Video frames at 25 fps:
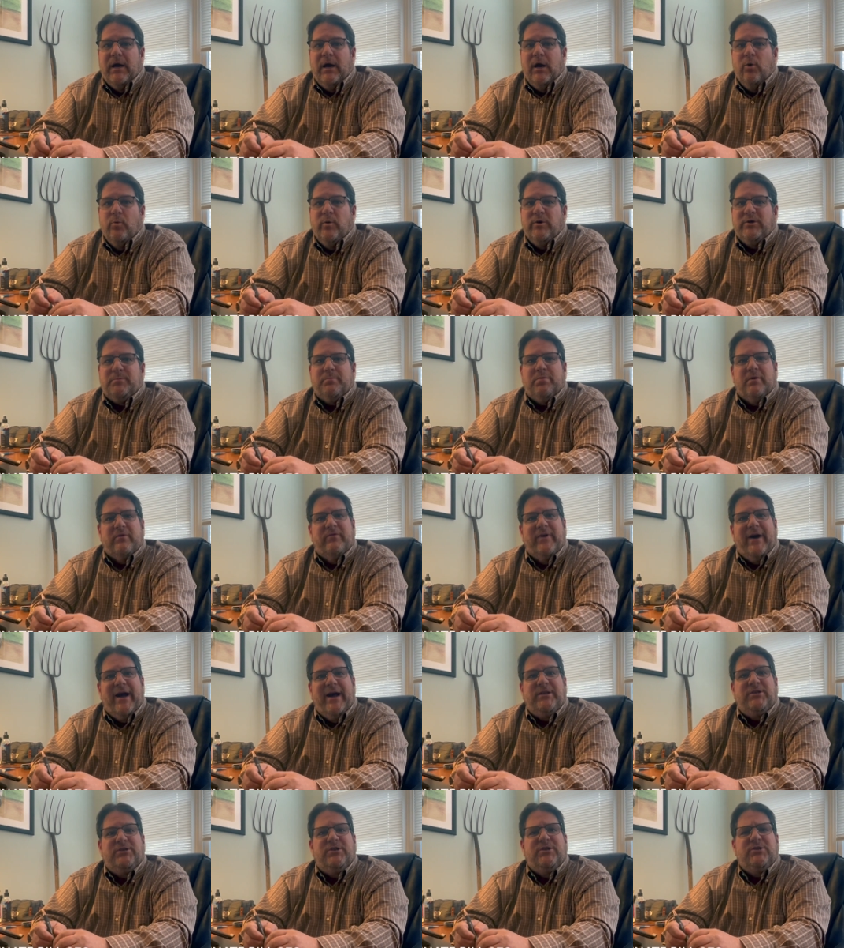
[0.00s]
which
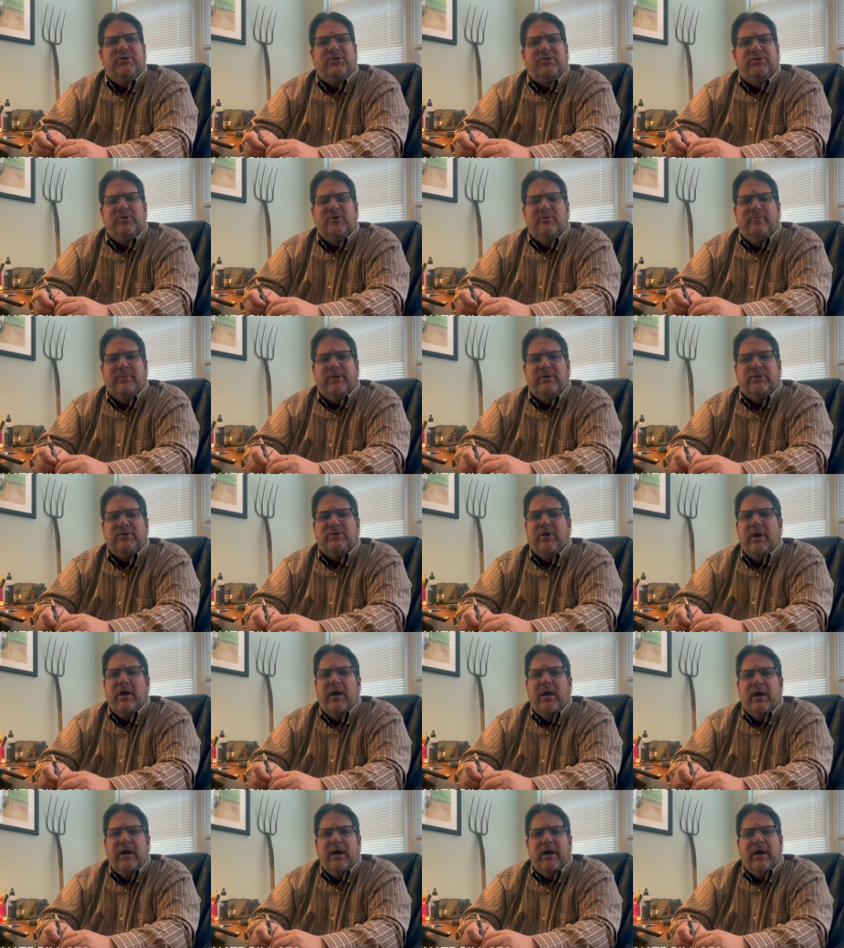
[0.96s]
provides consumers
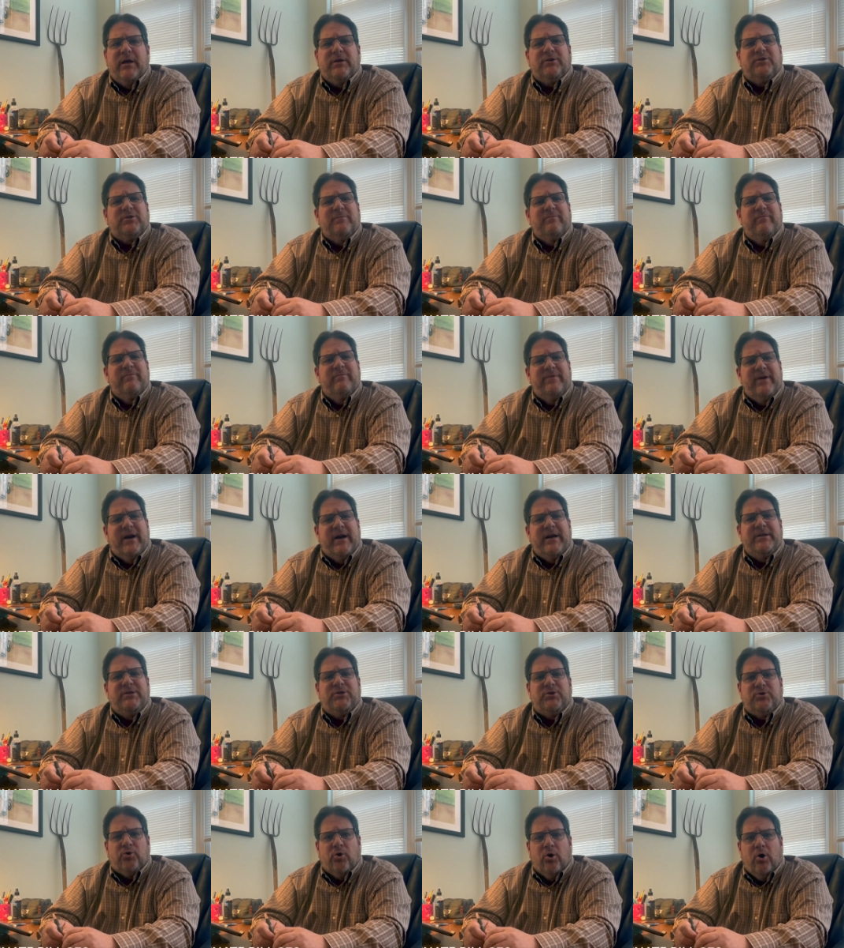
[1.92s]
some
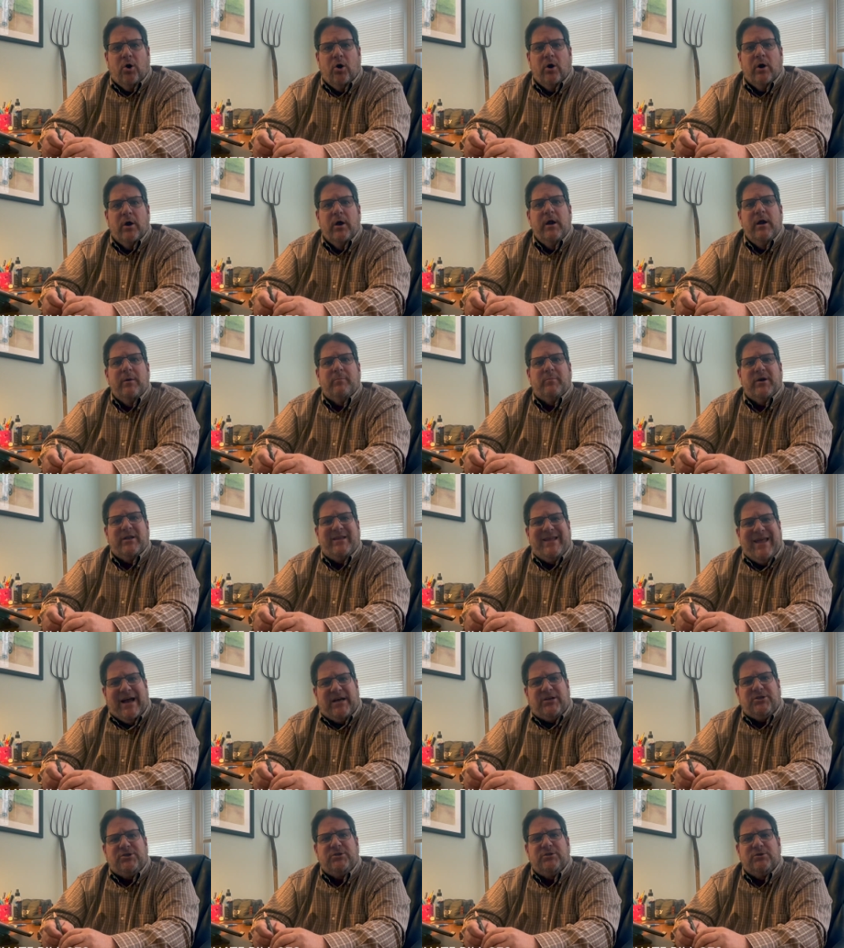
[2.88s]
very strong
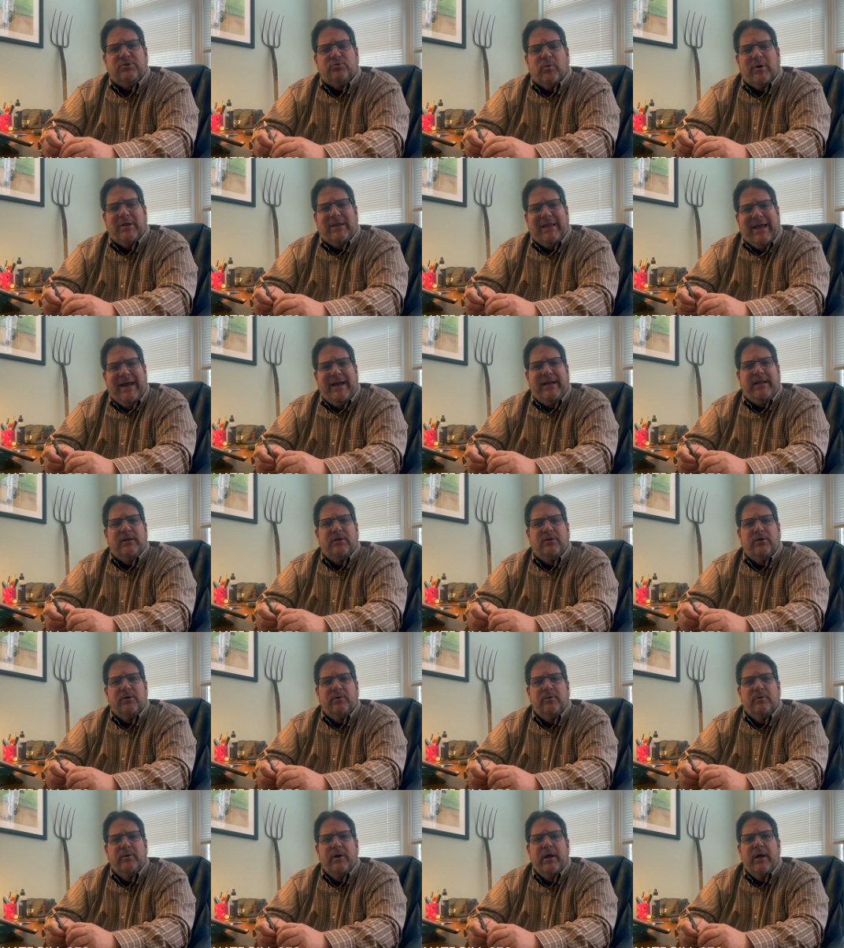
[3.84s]
protections related
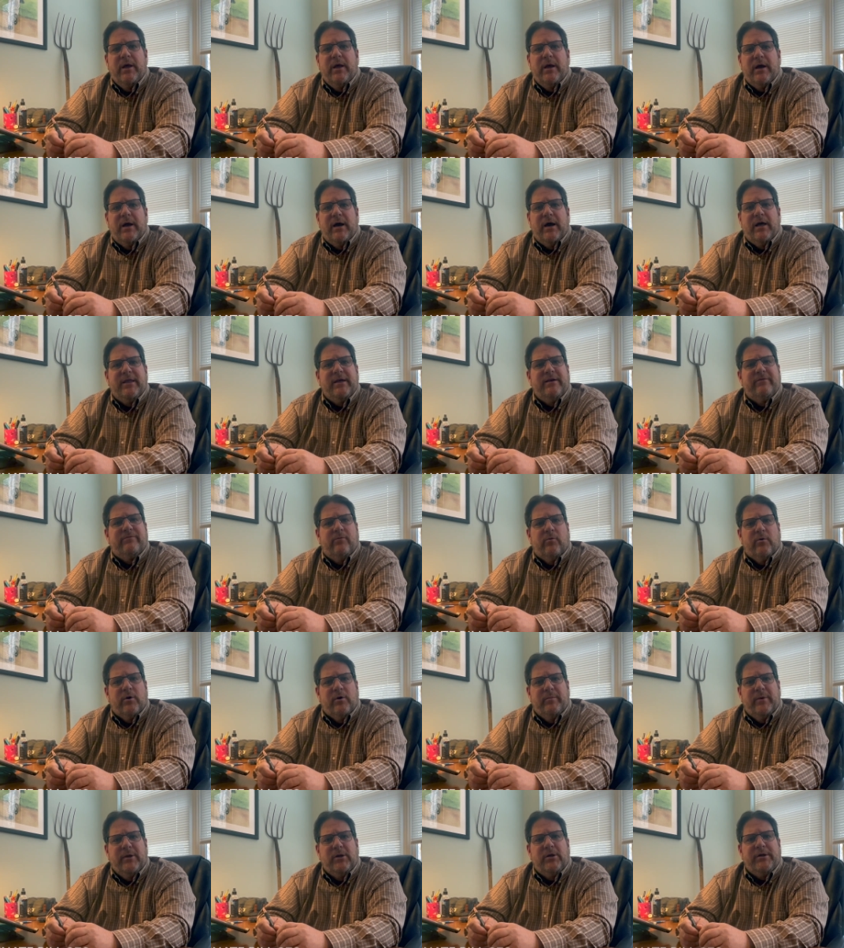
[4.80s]
to the
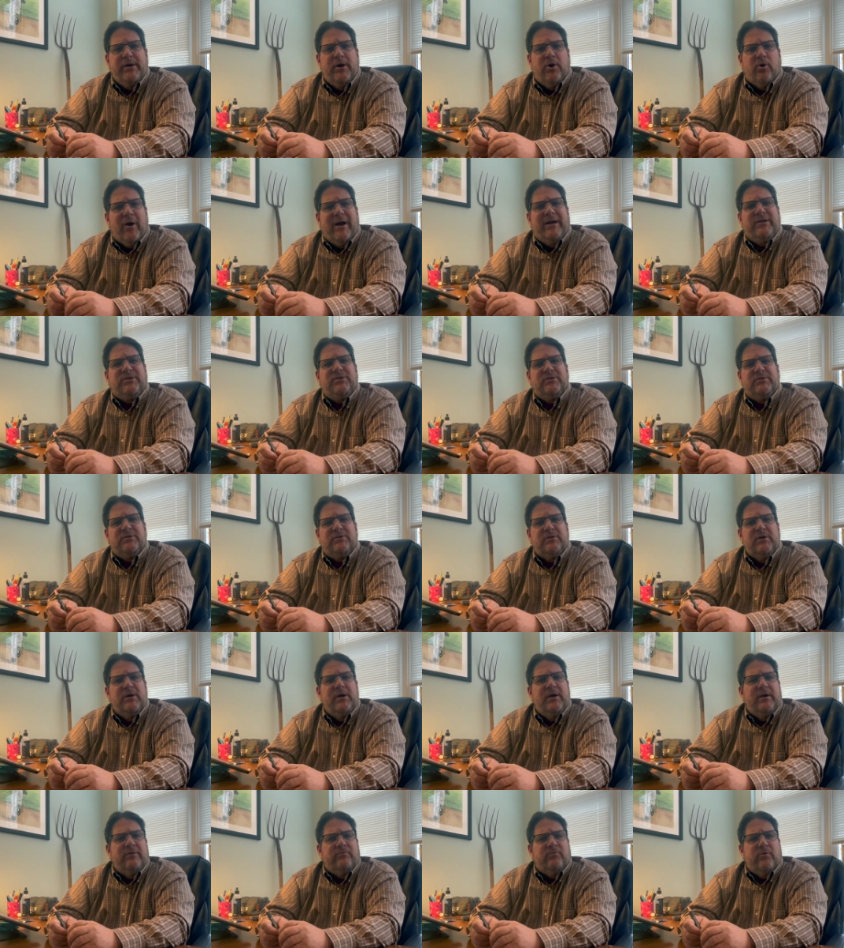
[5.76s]
affordability
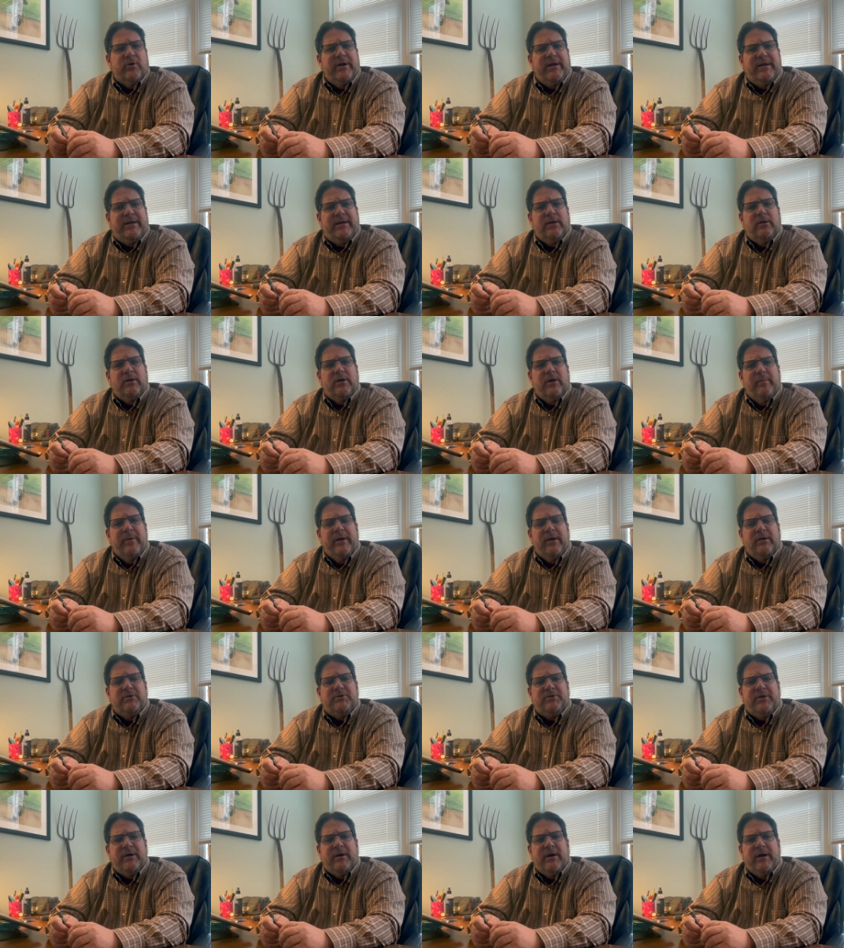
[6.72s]
crisis for utility
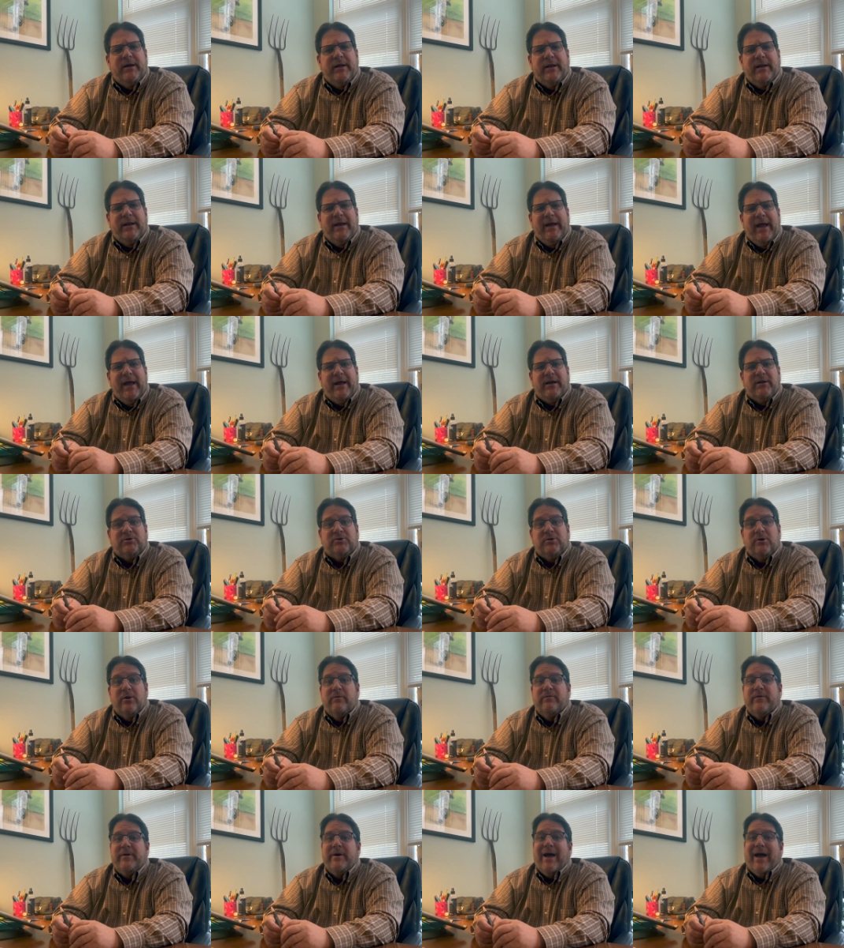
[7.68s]
bills here in Indiana.
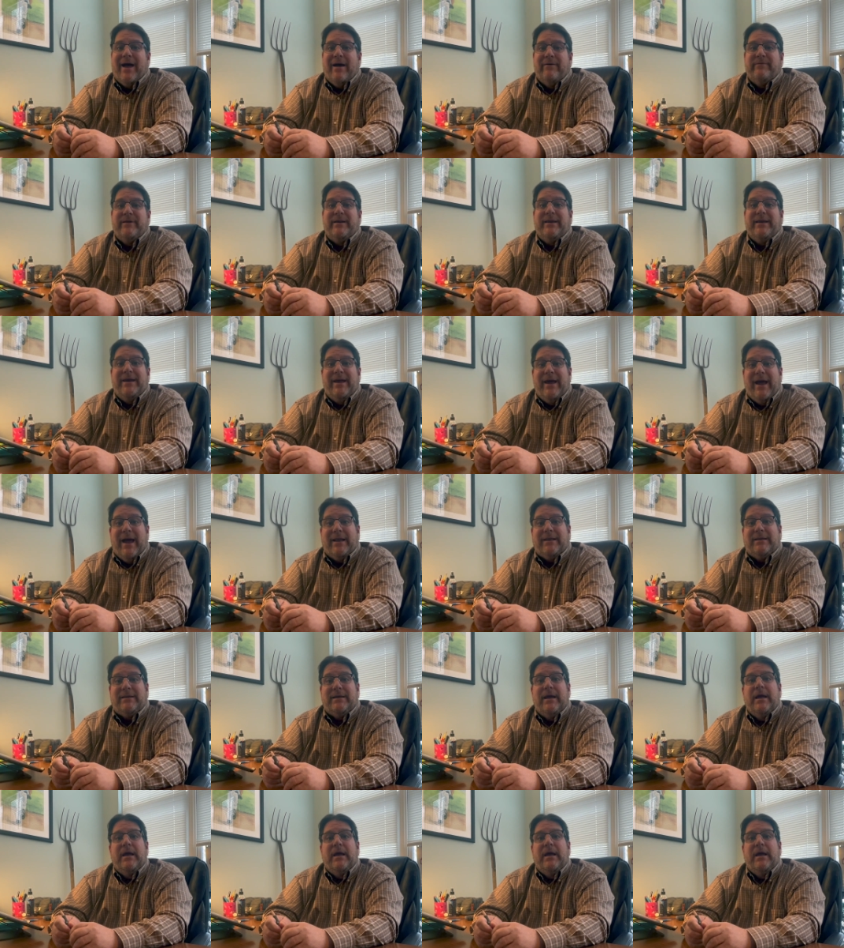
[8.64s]
So if you haven't yet,